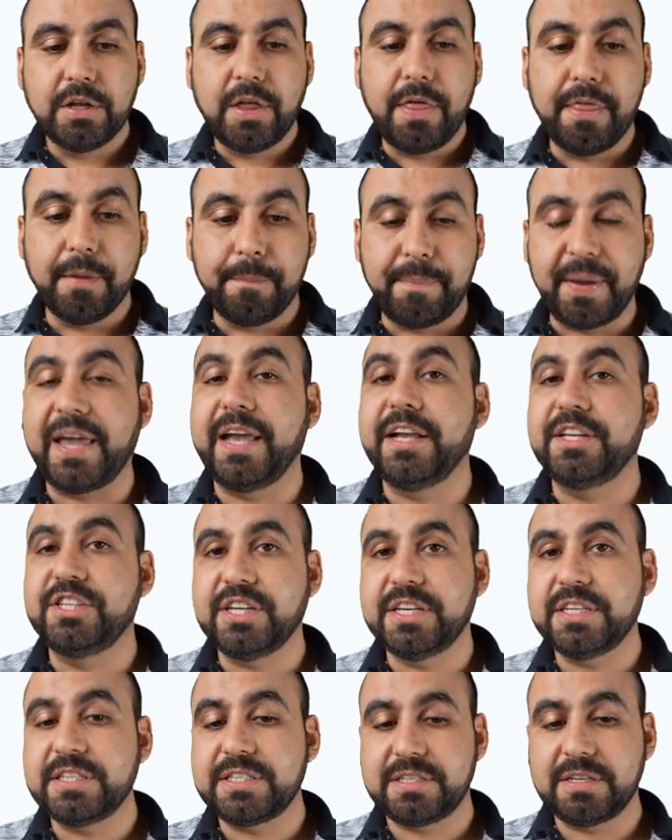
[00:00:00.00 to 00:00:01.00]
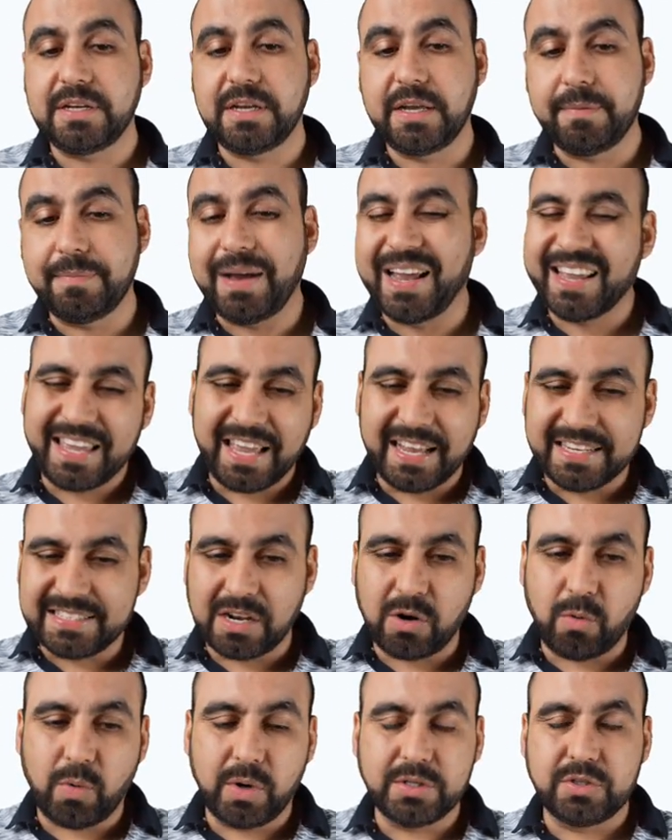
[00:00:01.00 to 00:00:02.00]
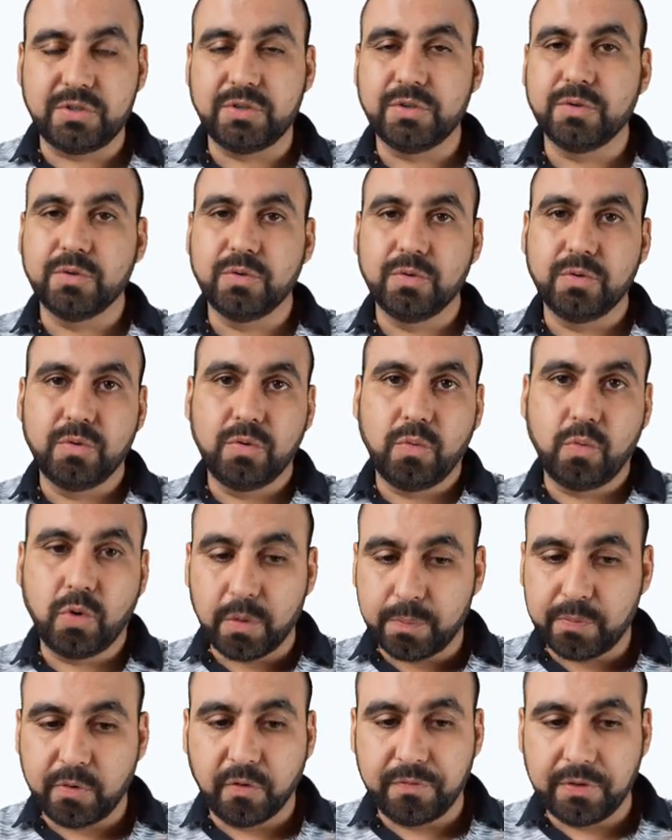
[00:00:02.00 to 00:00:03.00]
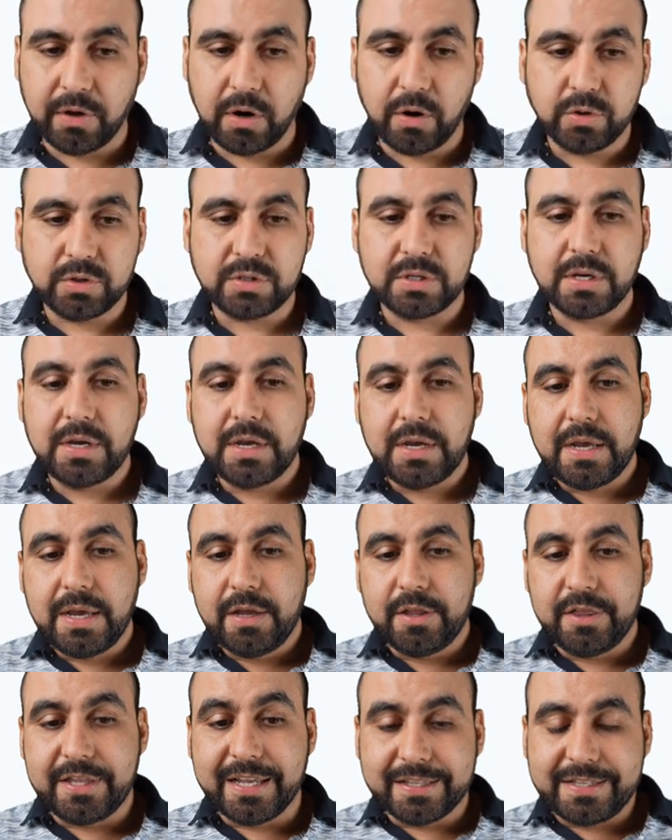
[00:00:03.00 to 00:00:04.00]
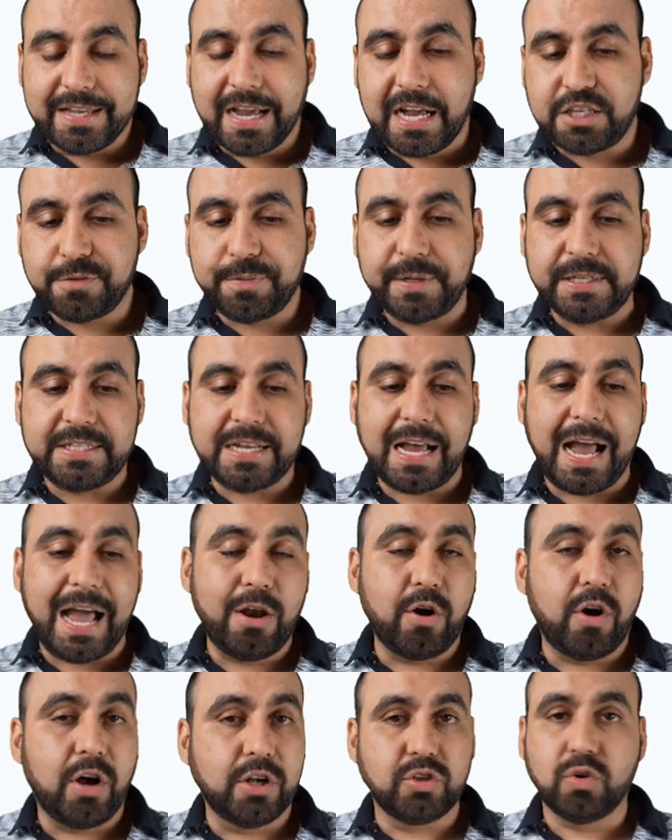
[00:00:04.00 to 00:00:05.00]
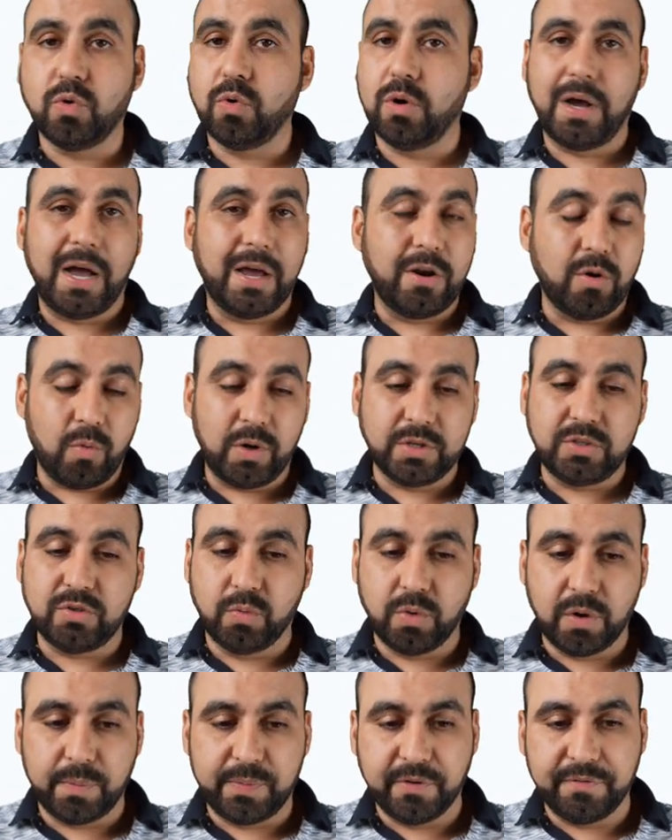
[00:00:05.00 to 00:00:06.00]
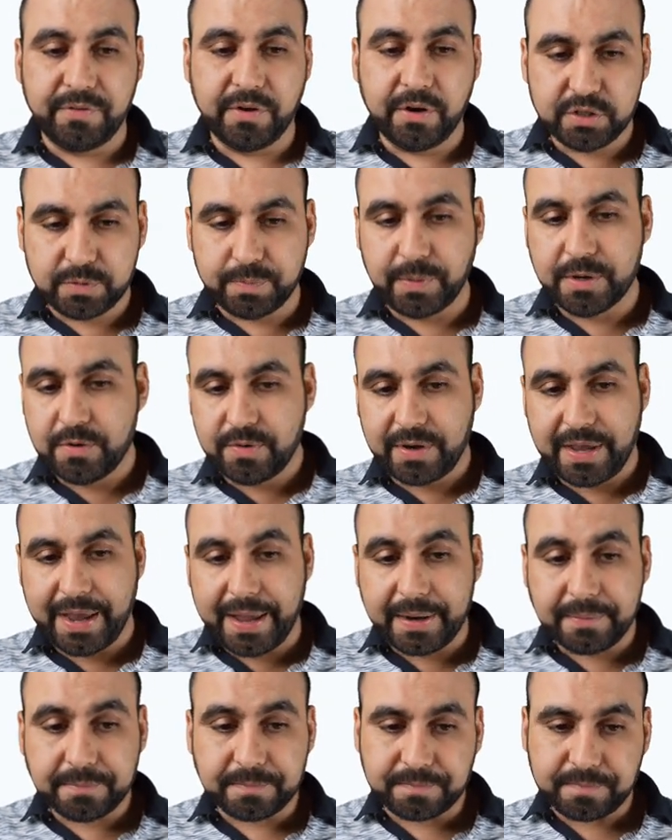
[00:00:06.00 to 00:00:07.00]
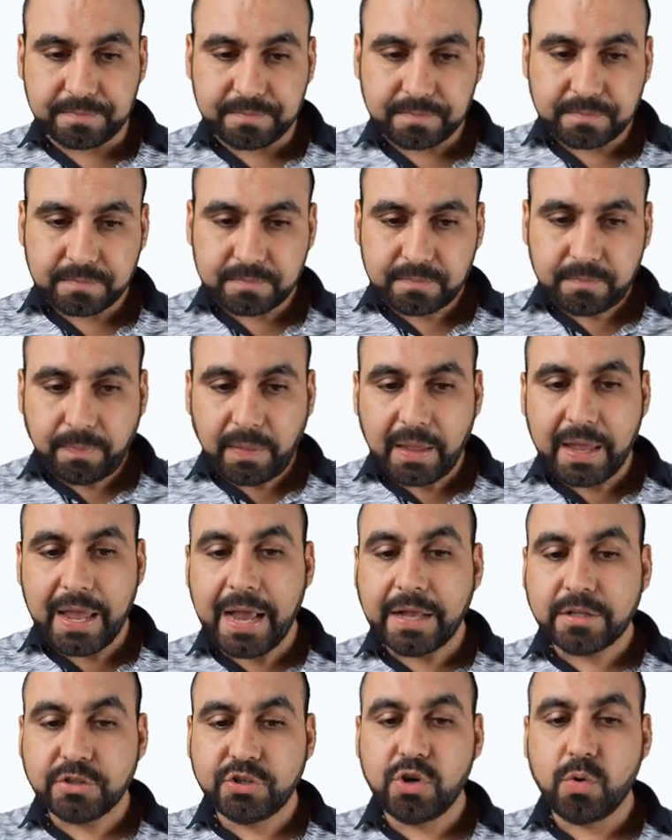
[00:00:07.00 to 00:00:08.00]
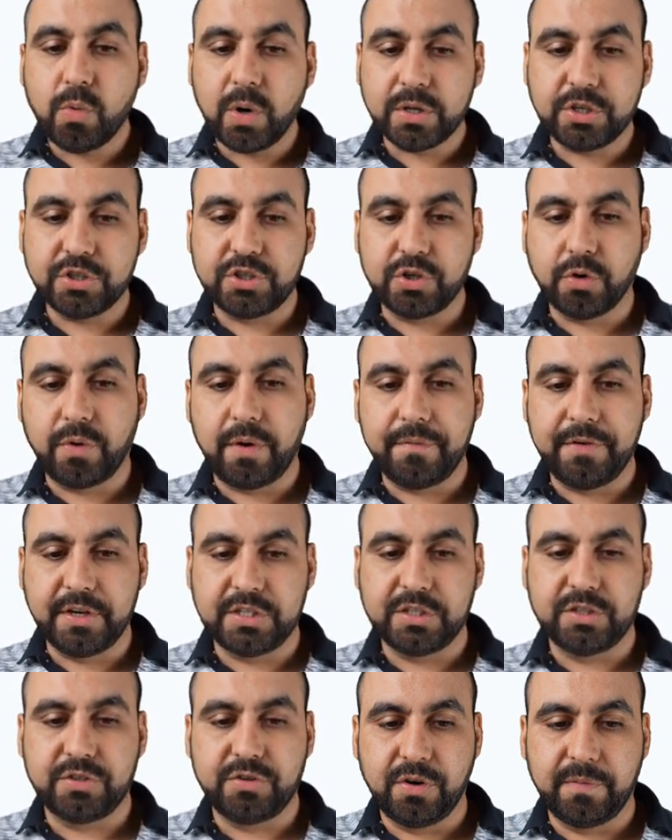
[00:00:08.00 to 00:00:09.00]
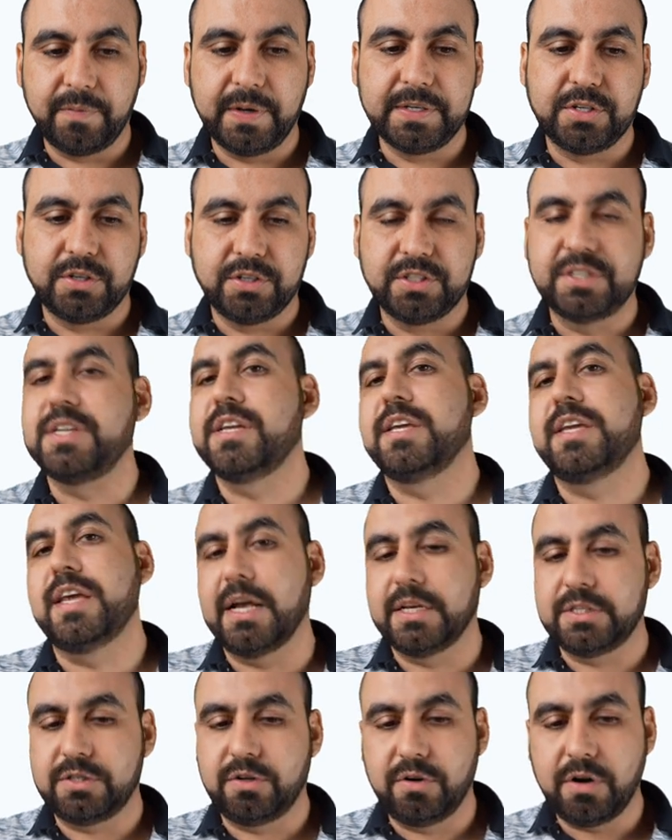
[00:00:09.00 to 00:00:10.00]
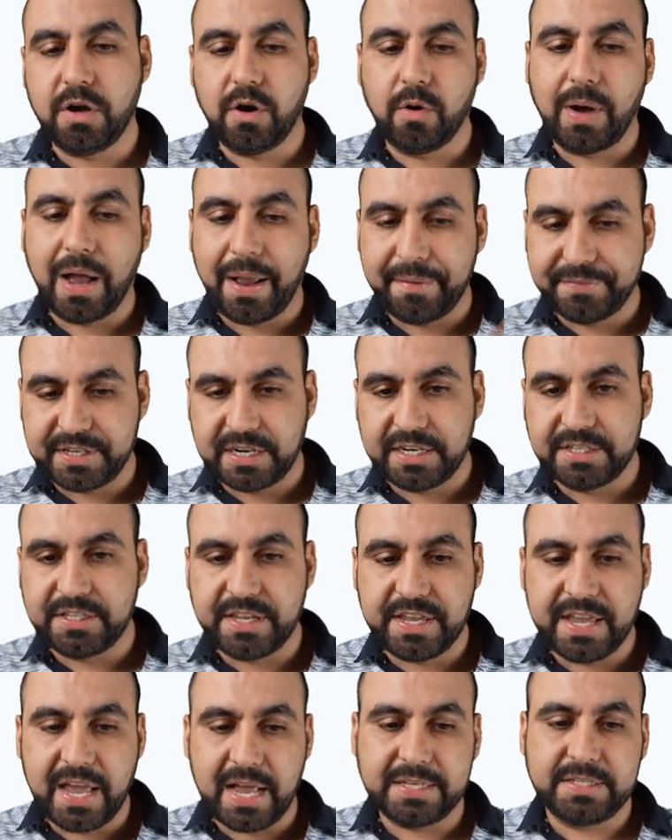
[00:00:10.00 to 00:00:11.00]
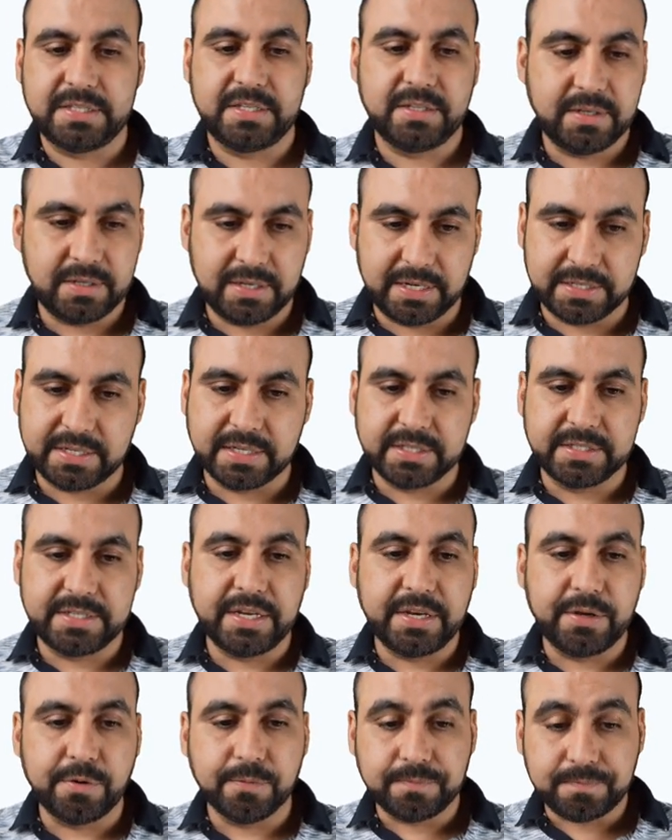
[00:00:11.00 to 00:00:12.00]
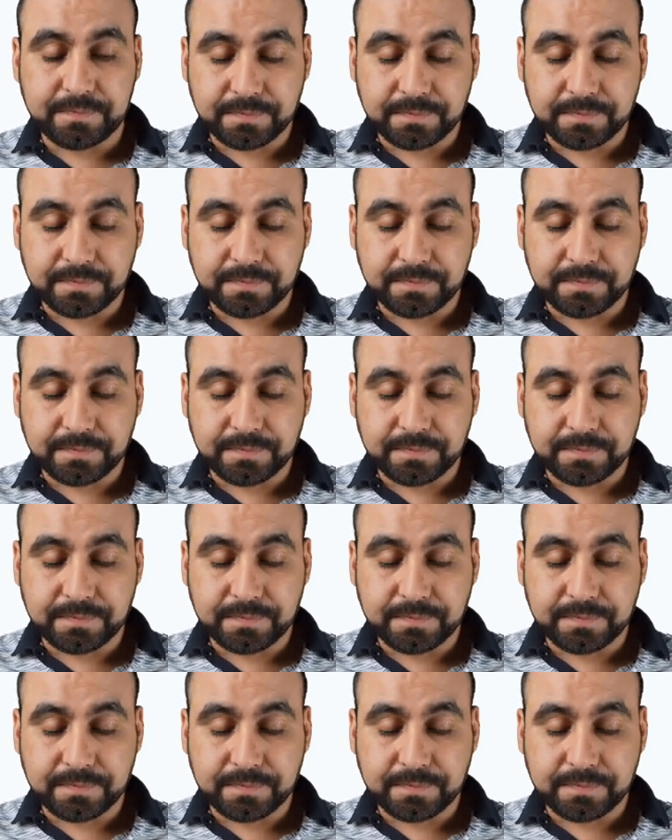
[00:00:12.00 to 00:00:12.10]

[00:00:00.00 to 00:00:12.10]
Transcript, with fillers: the pages, in my case, I don't want to word proof those. The attachments, I don't also, I don't want to wordproof those, but you can. And do you want to show revisions to your visitors? Yes or no? I've set it to yes. Let's continue.